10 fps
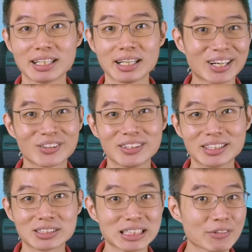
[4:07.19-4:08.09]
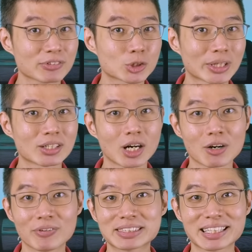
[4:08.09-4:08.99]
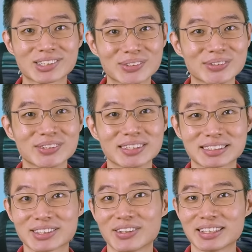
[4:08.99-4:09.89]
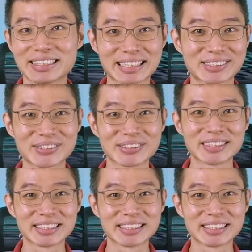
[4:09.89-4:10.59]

Now, Syfe Trade offers it too, so that's good.